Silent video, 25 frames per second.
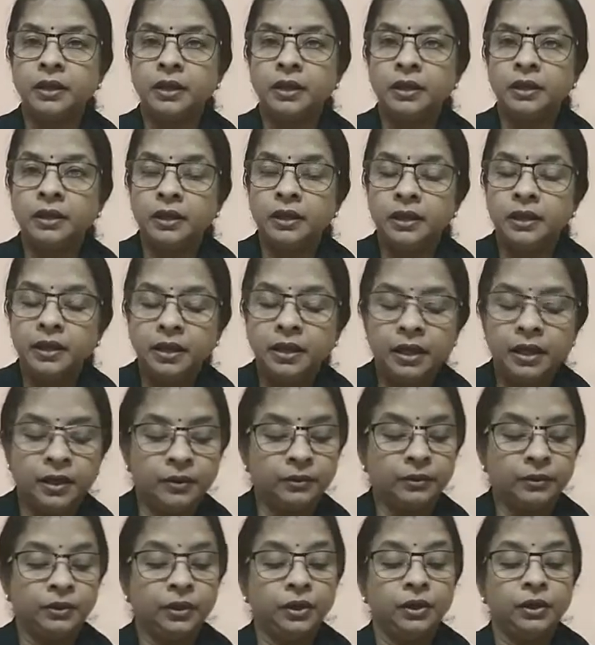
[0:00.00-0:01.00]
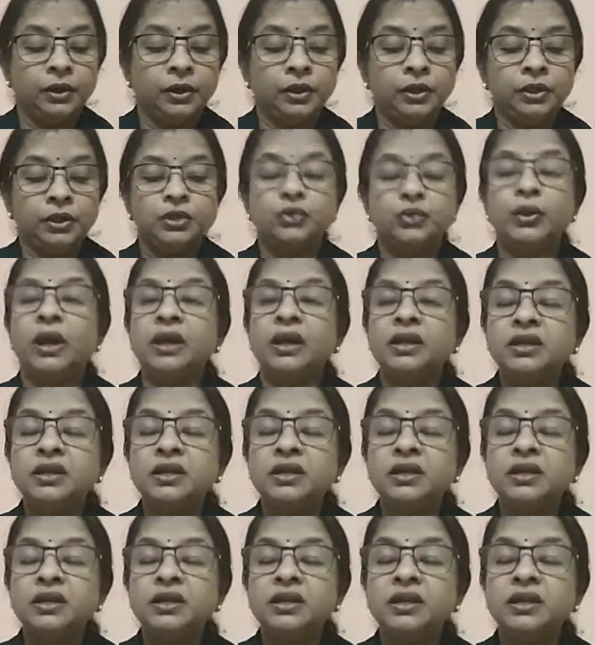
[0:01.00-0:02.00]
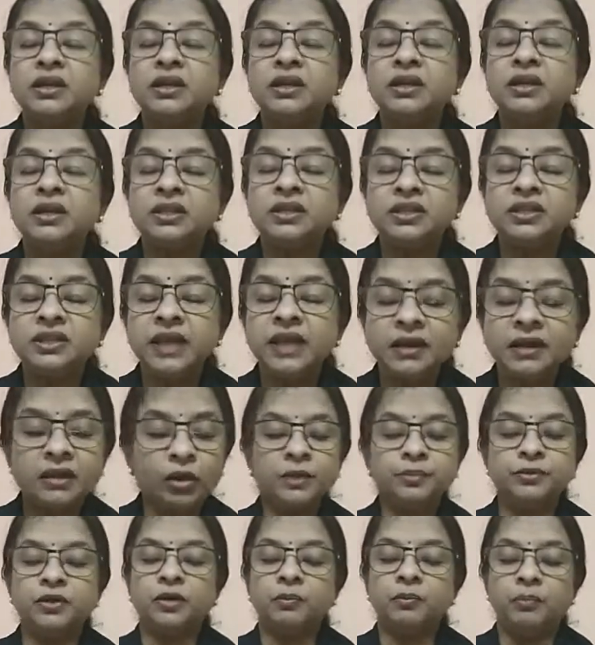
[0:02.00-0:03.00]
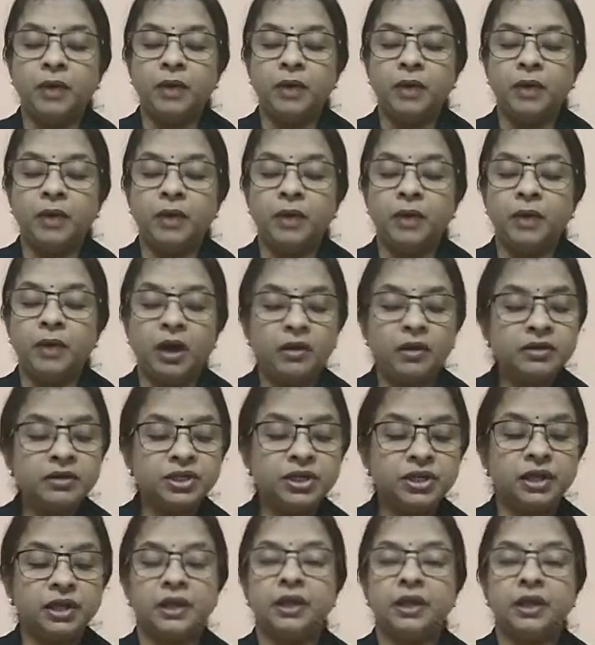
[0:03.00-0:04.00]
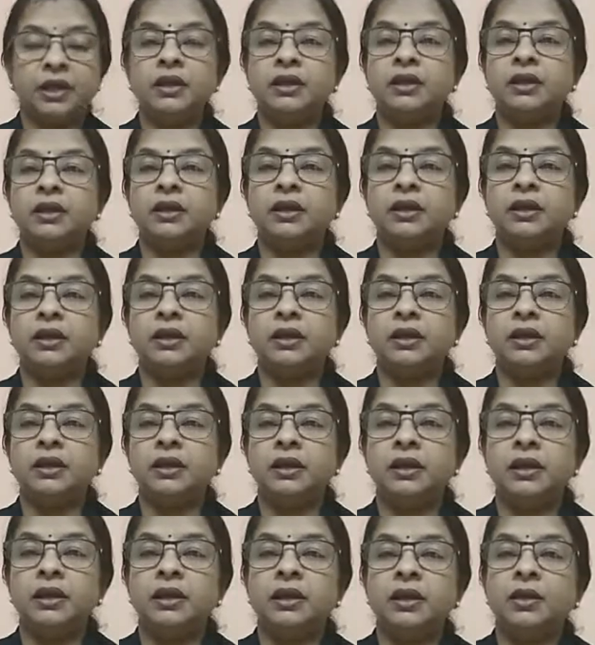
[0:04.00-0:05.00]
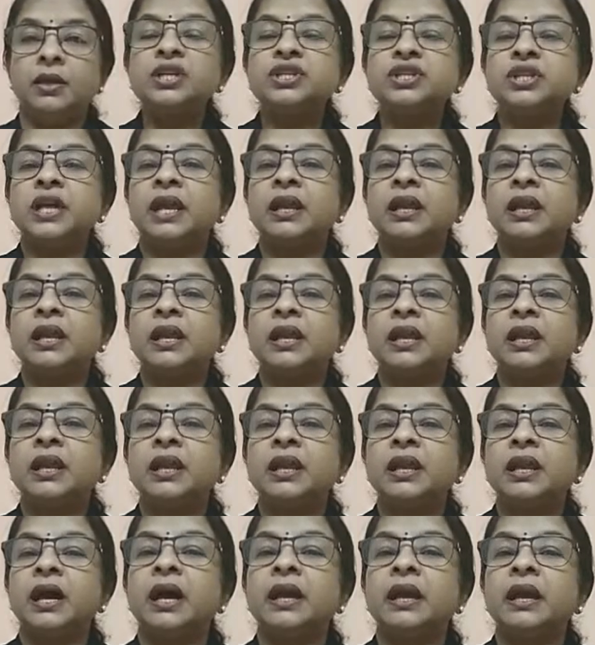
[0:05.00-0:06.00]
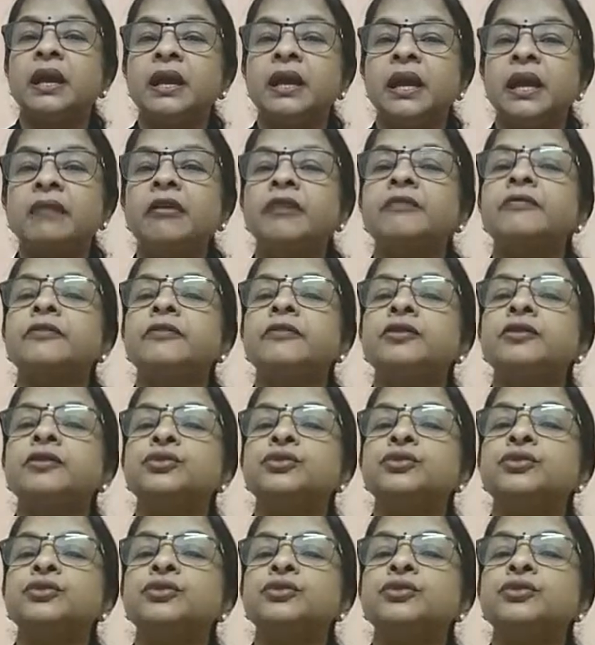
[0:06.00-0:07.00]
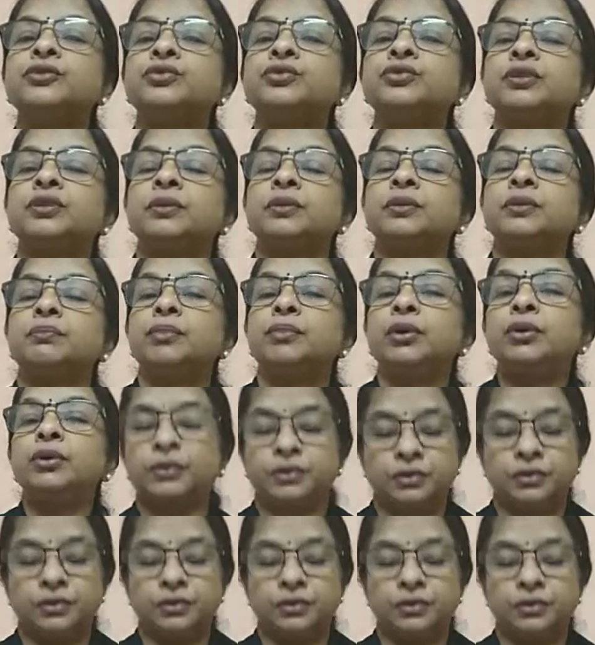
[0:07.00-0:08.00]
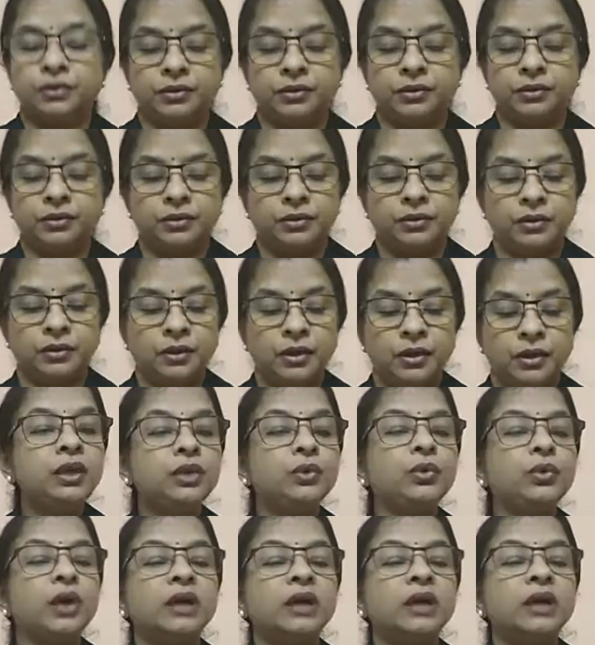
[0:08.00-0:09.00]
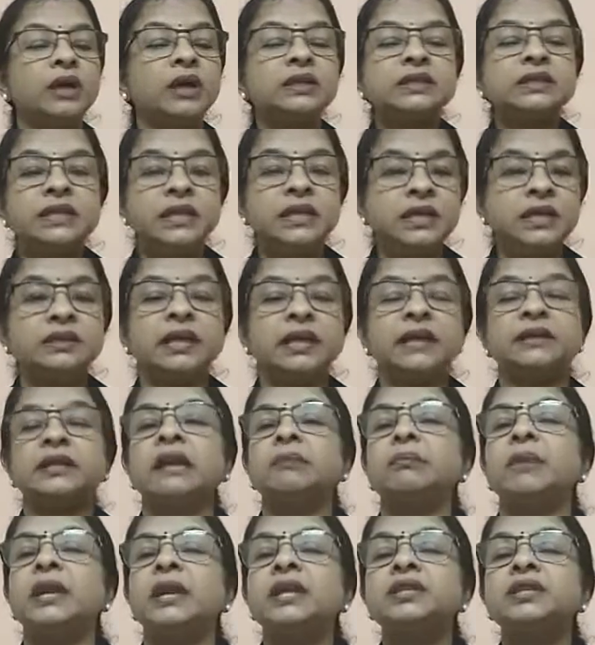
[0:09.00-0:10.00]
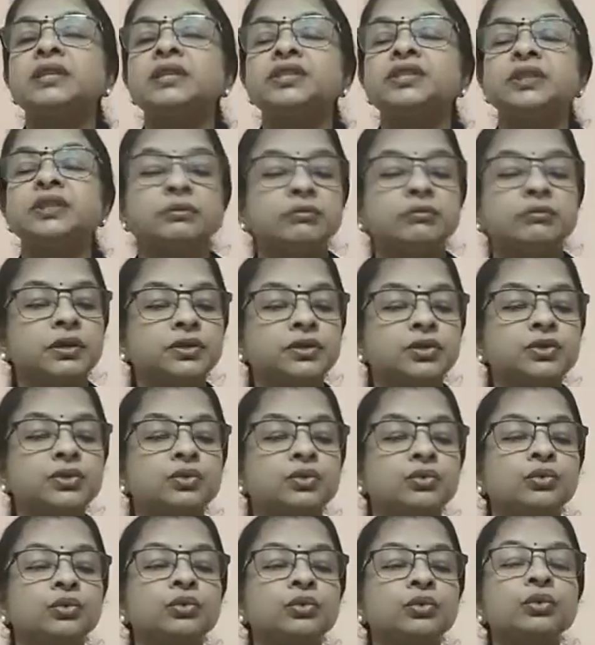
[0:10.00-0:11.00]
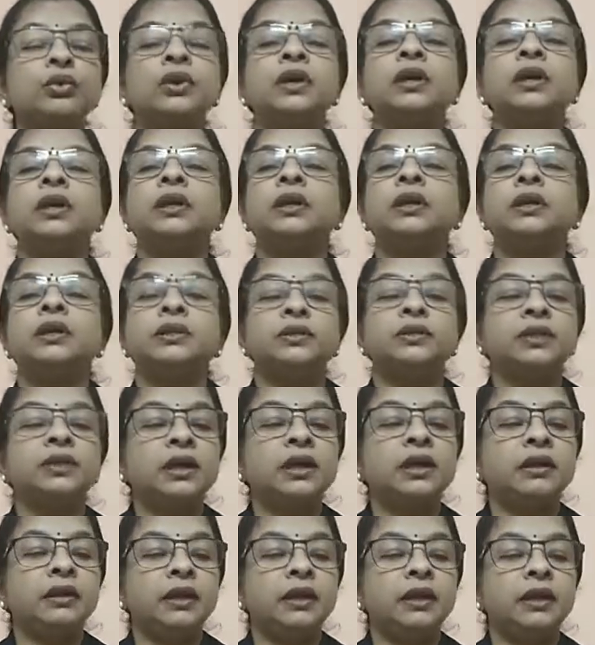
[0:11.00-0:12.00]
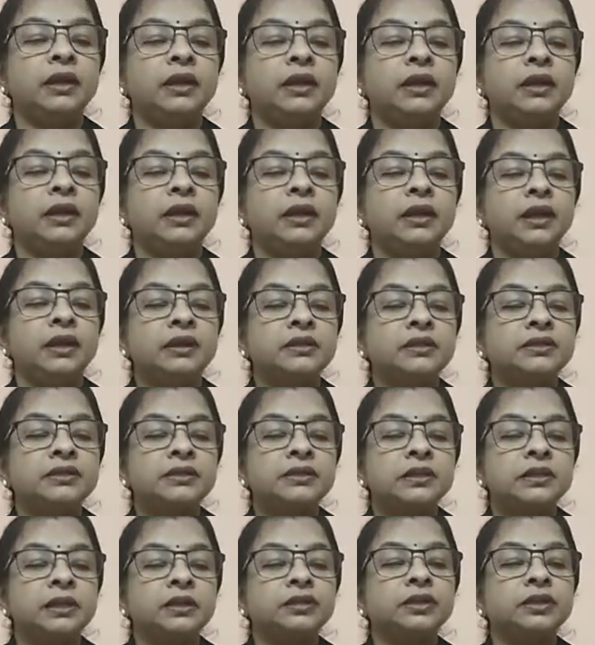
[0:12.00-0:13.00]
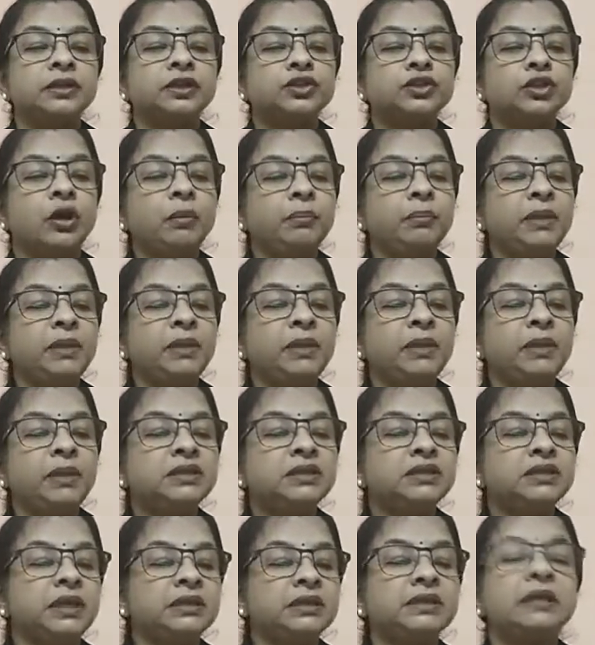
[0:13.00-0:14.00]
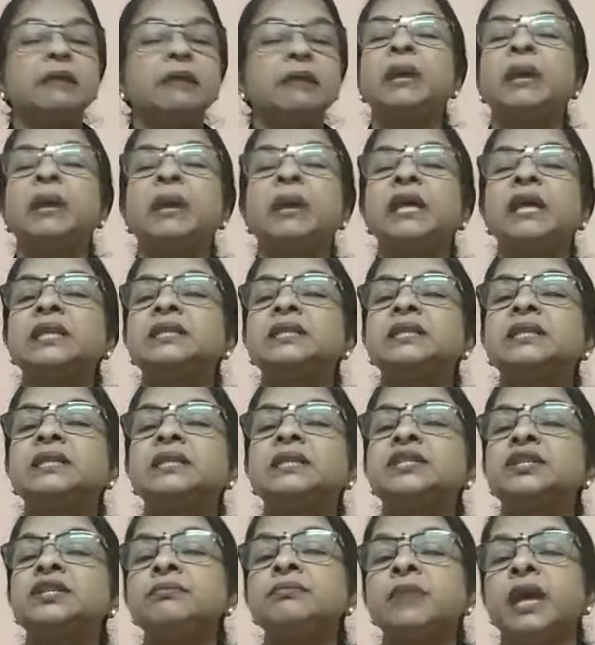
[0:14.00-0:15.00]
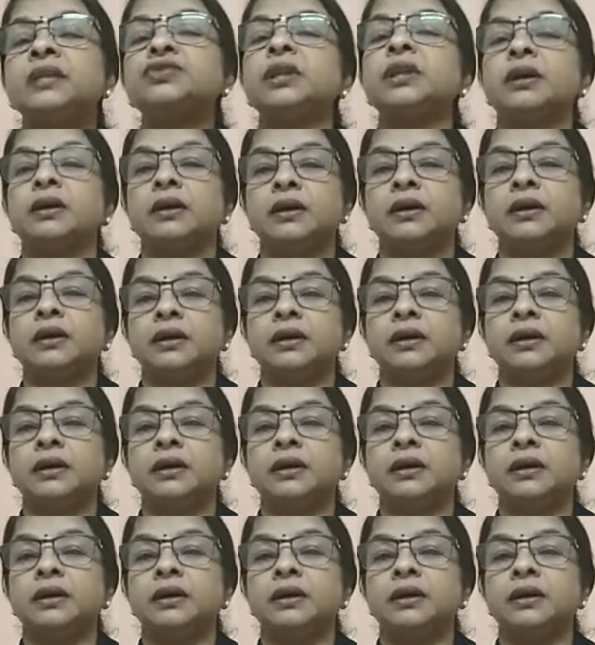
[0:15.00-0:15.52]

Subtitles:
Now, to understand the concept of power sharing, we shall again refer to the book wherein you are seeing that at page number 2, there is the topic says Belgium and Sri Lanka.